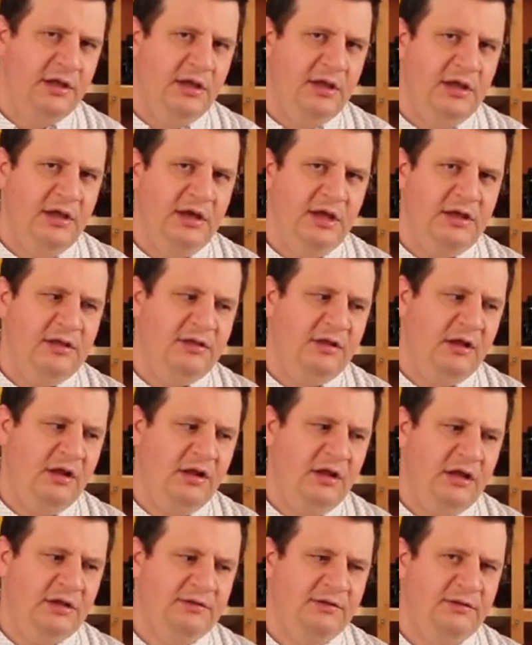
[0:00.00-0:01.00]
In
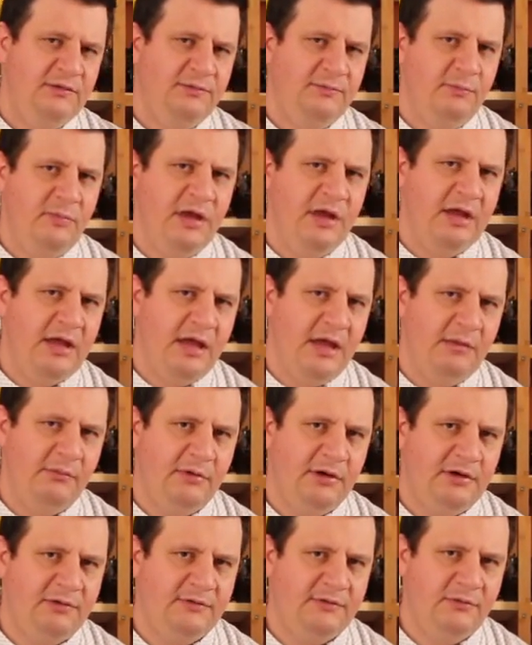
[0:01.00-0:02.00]
1800s, big
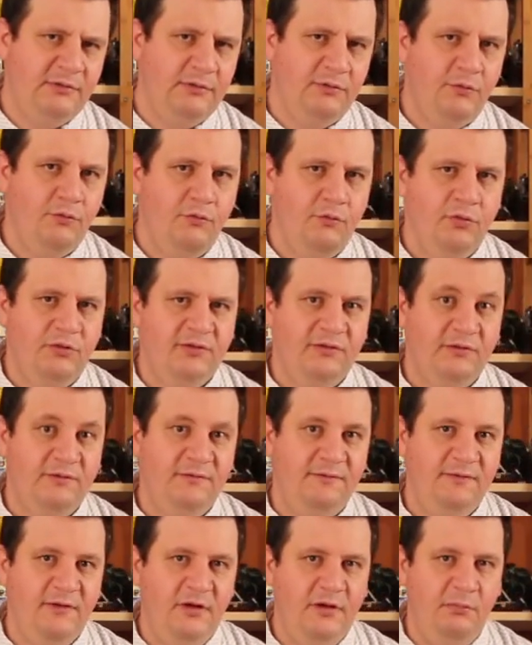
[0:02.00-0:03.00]
cameras with a
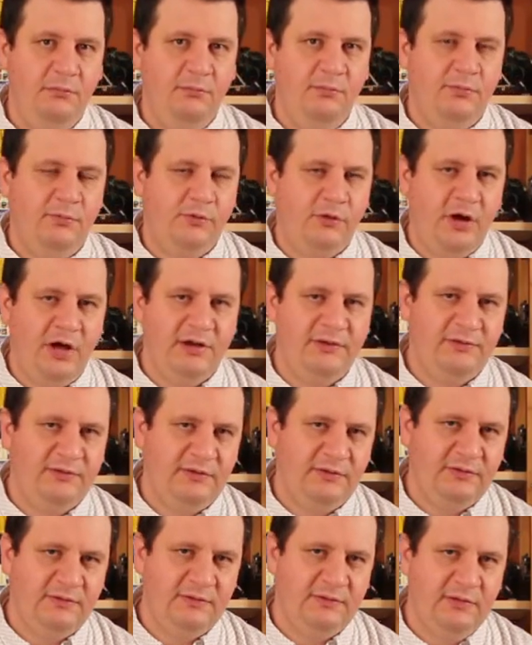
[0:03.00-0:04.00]
film
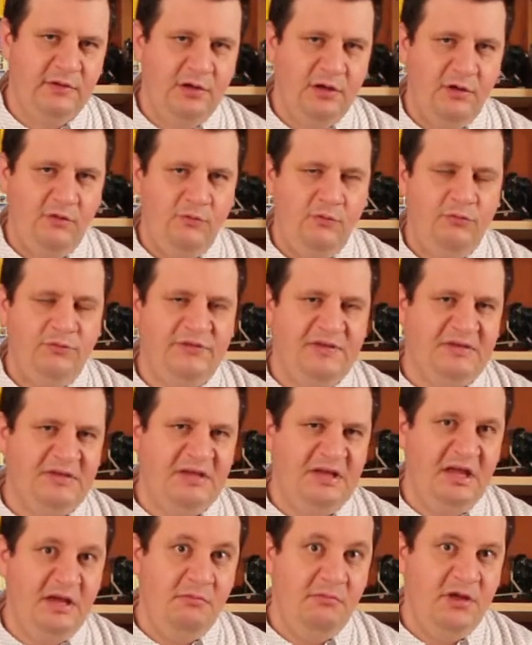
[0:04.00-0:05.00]
process, with a
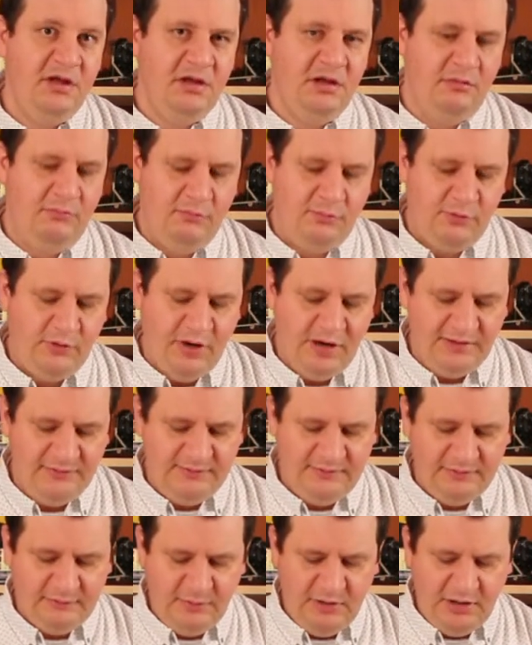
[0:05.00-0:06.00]
chemical
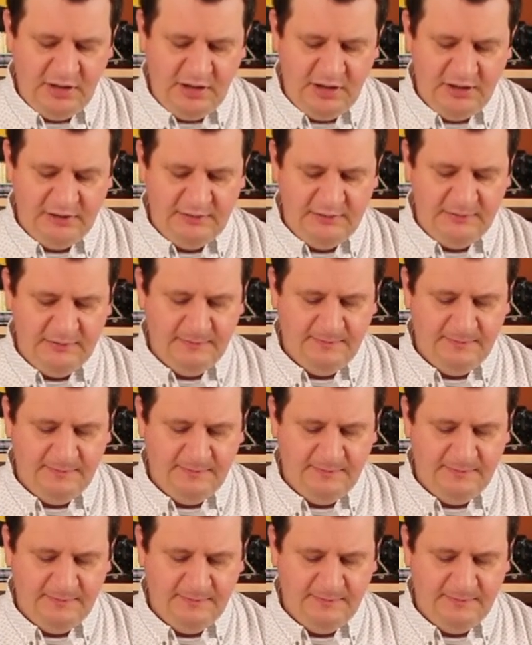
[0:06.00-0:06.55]
process behind.